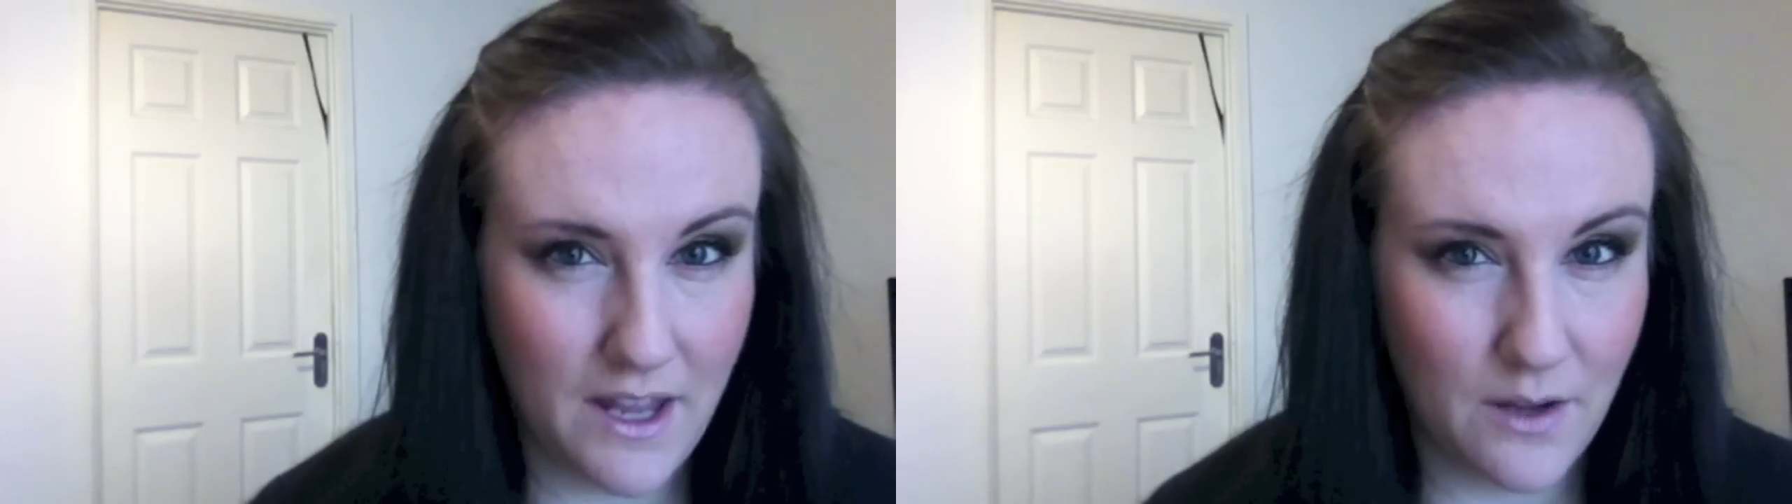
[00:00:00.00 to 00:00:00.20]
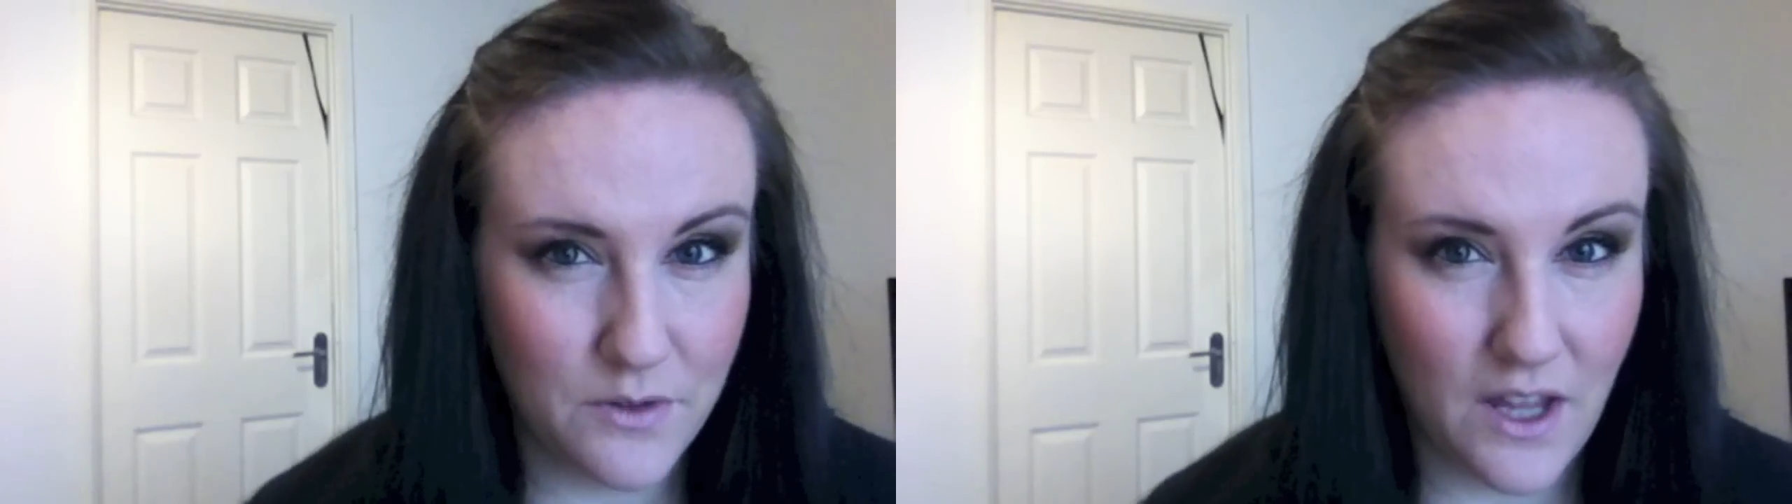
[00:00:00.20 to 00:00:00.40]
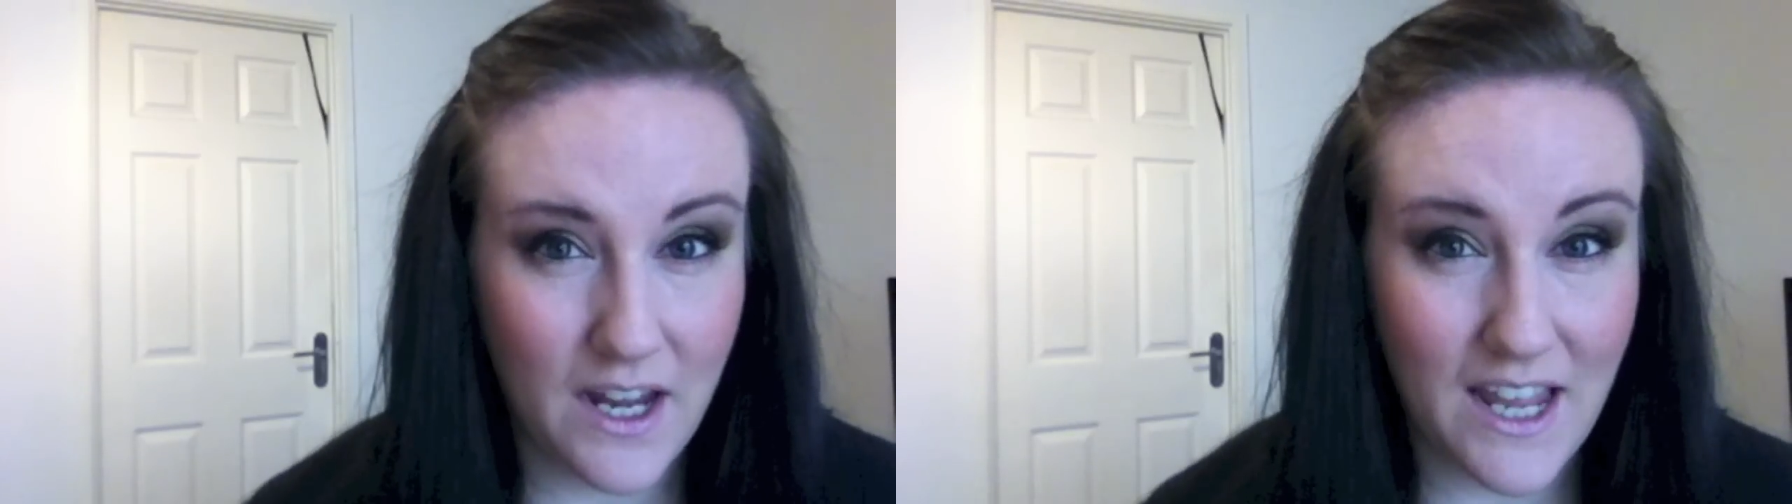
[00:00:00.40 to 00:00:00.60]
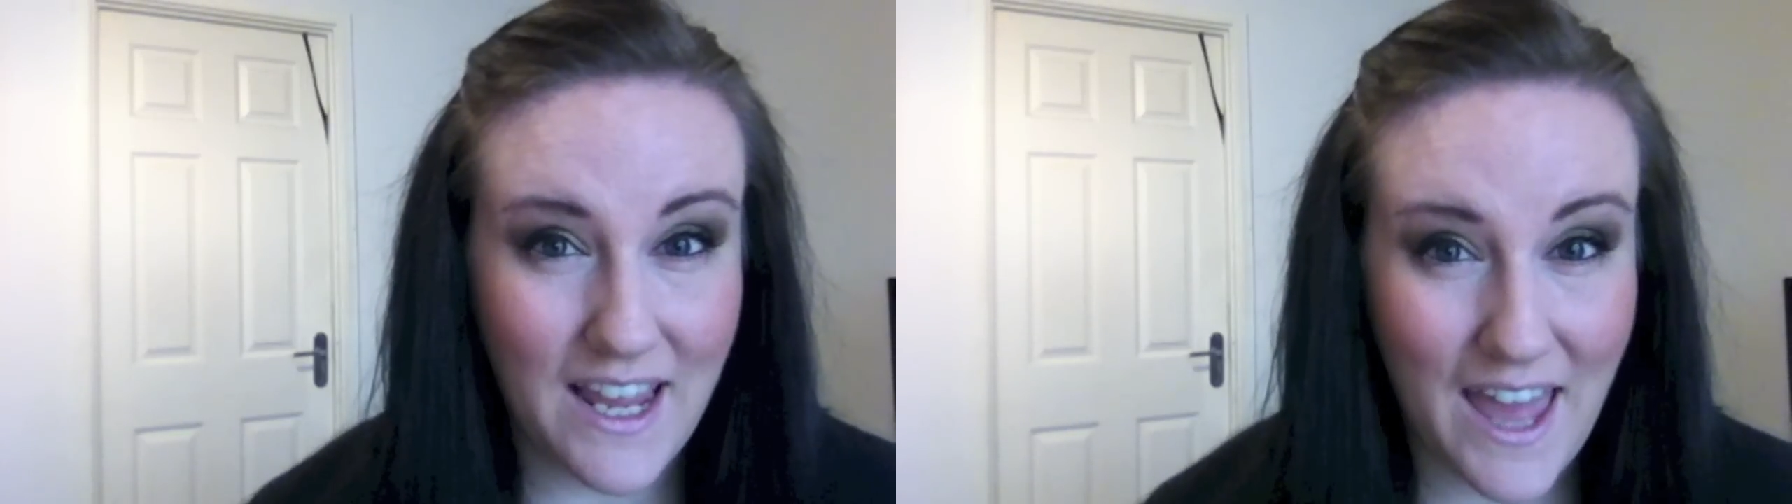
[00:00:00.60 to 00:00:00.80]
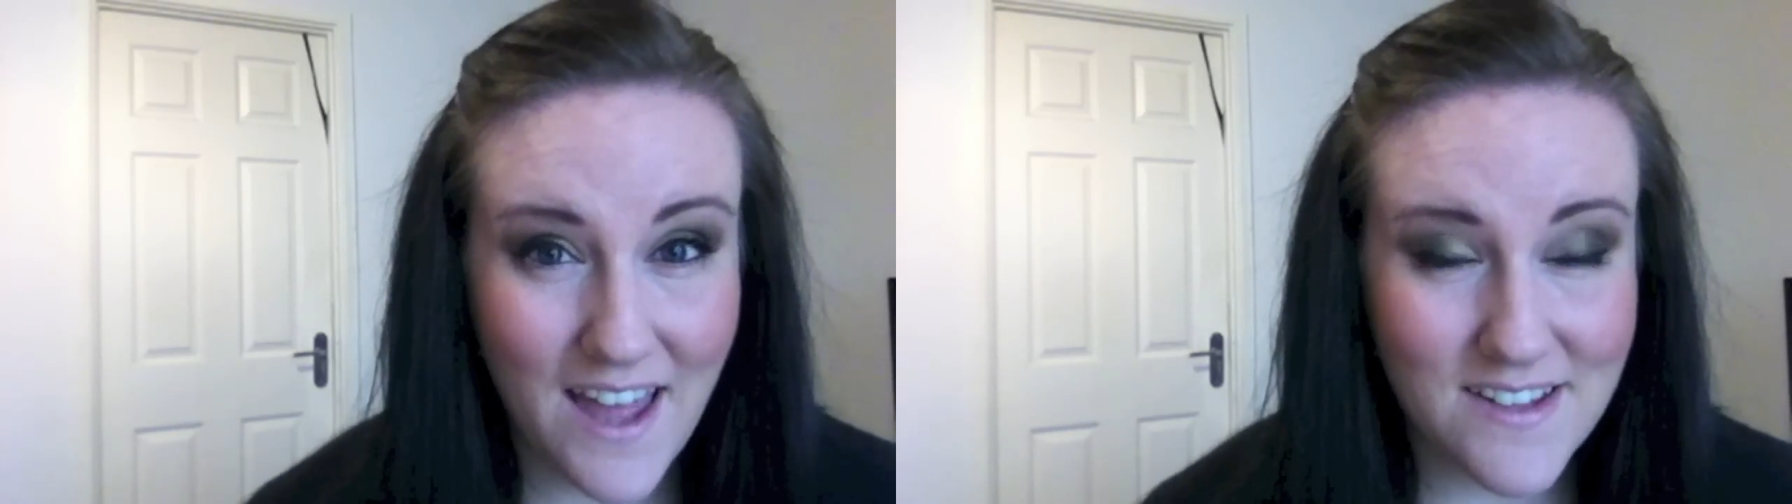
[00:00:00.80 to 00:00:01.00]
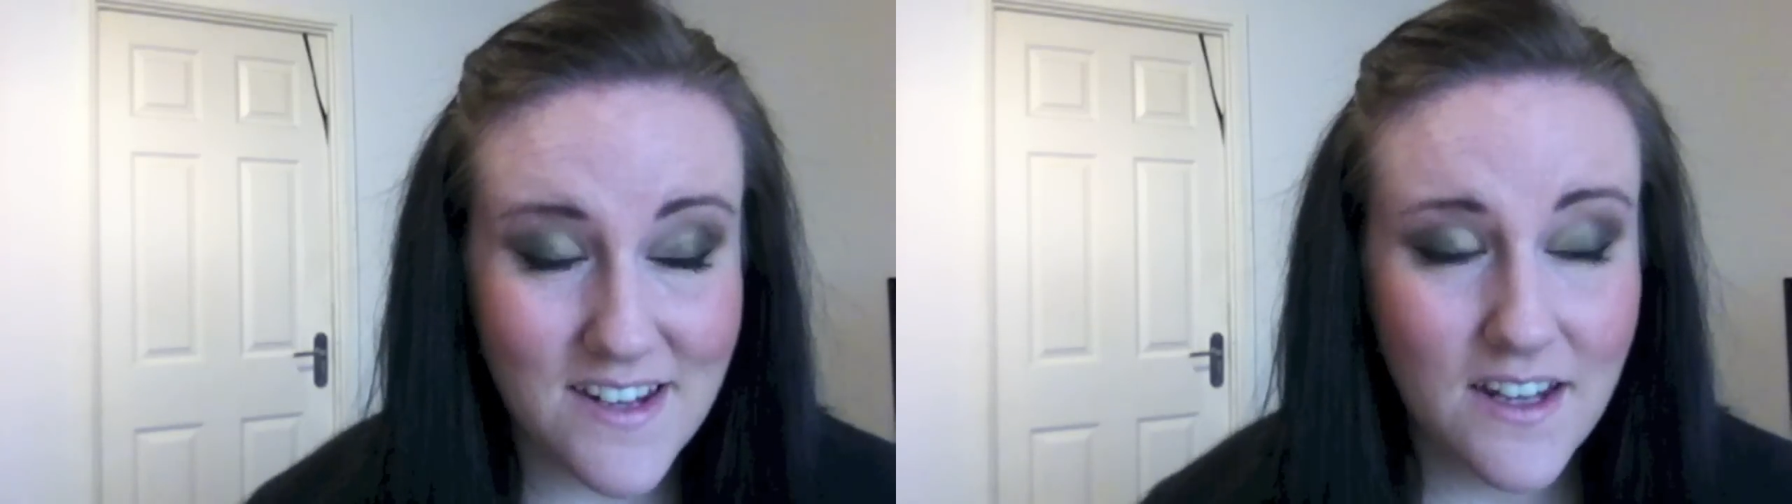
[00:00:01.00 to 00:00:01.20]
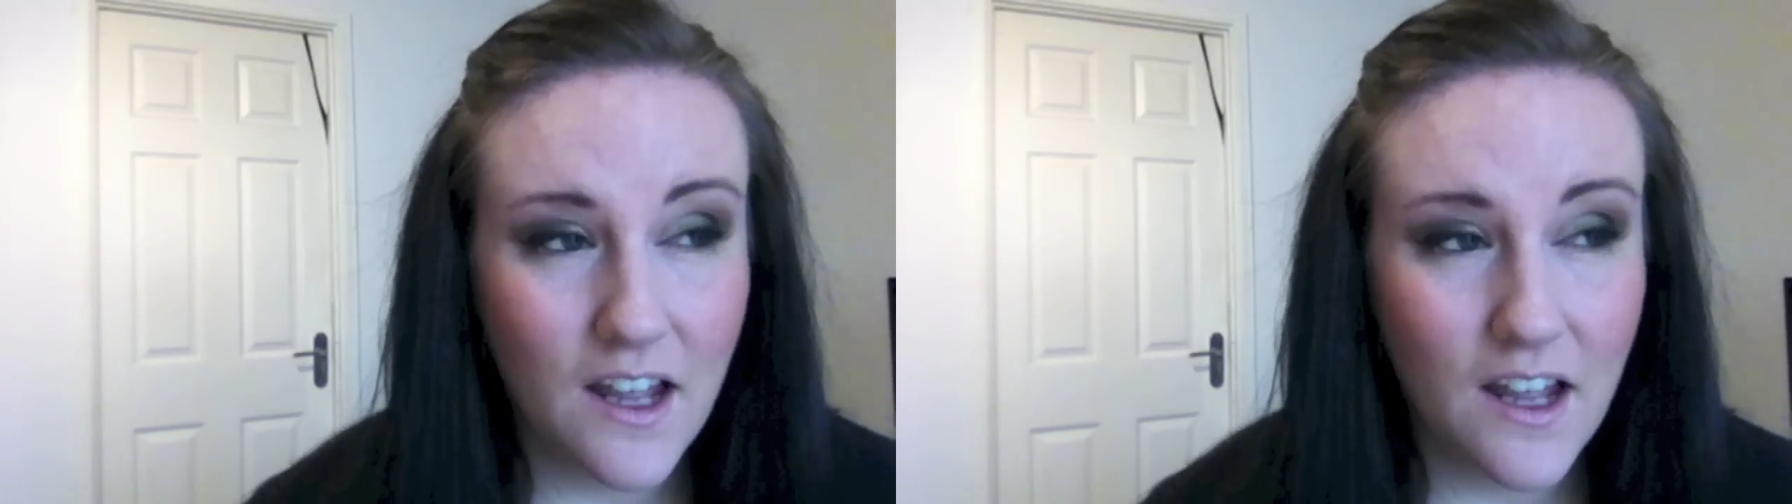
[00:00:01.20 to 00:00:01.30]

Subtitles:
house that I can get,